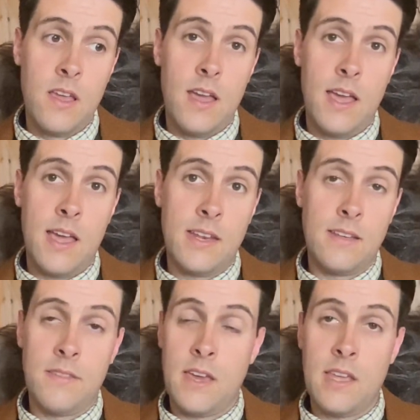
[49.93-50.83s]

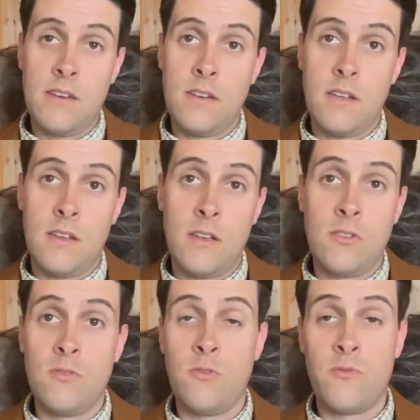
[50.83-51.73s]
and then
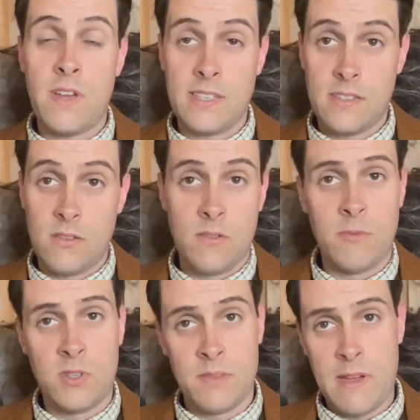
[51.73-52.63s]
do the rest, or
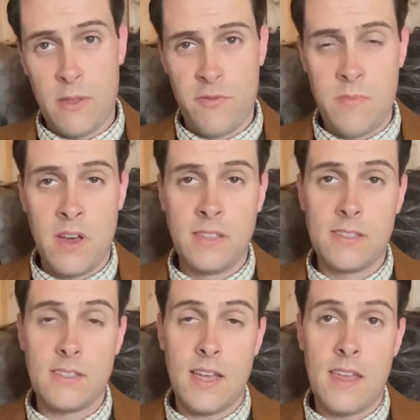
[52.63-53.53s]
which is about 3
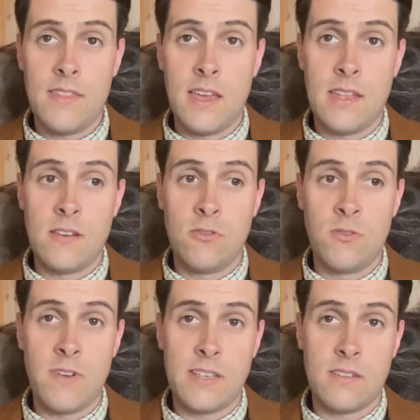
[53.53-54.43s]
months, and then do the
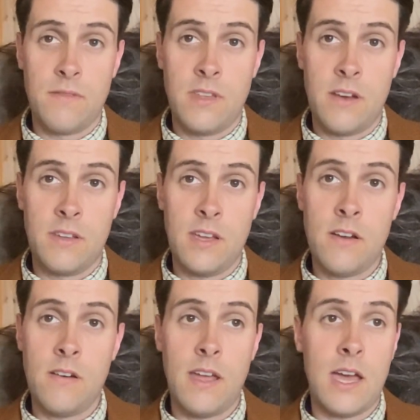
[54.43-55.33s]
rest of their
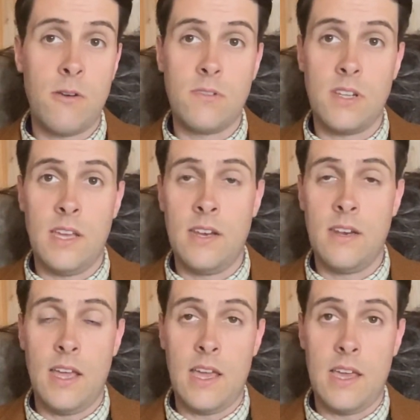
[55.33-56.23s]
year out
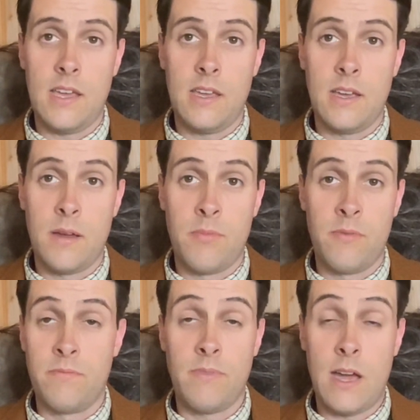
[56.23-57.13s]
in a
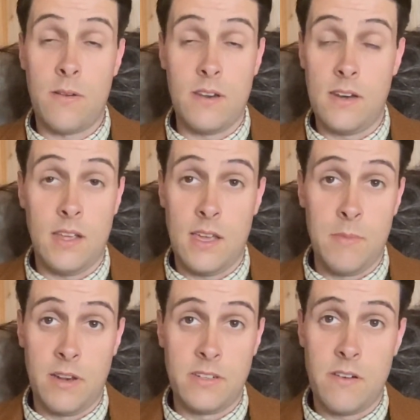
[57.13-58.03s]

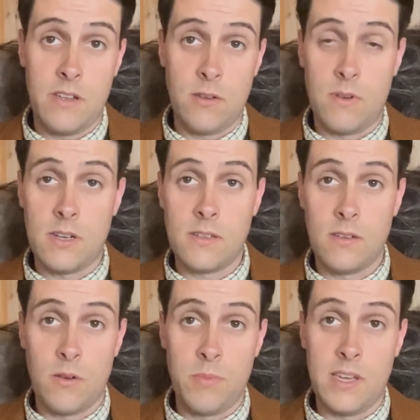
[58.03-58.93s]
military unit.
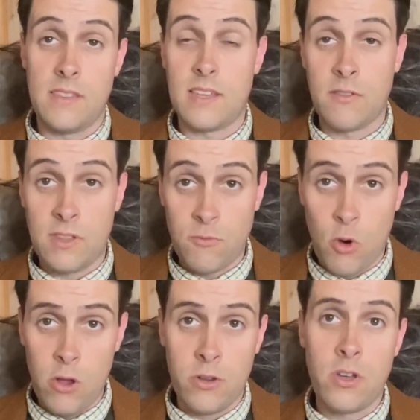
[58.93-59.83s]
Be it the
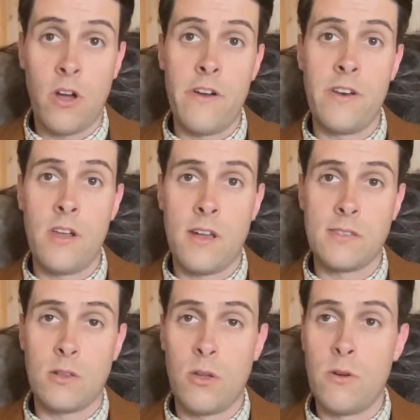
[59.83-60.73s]
Royal Guard in
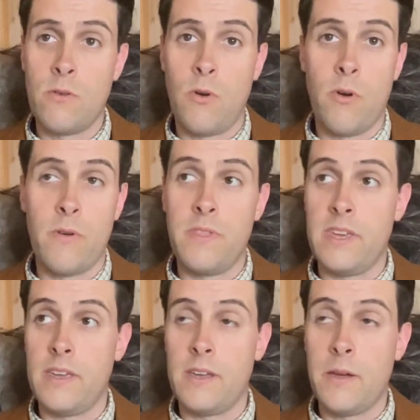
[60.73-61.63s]
Oslo, or
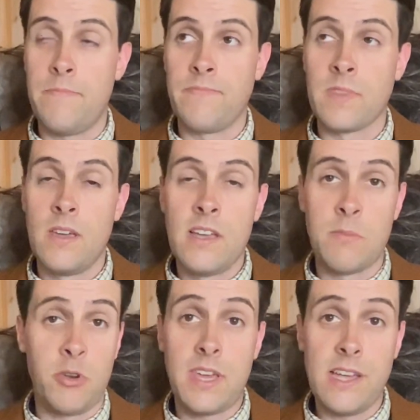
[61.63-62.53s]
the
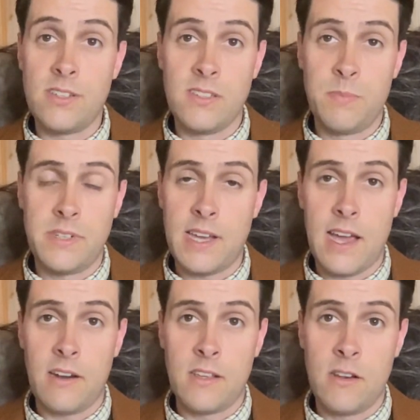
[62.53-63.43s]
Communications
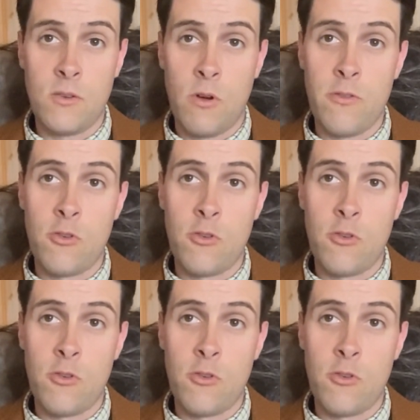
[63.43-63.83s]
Battalion in Northern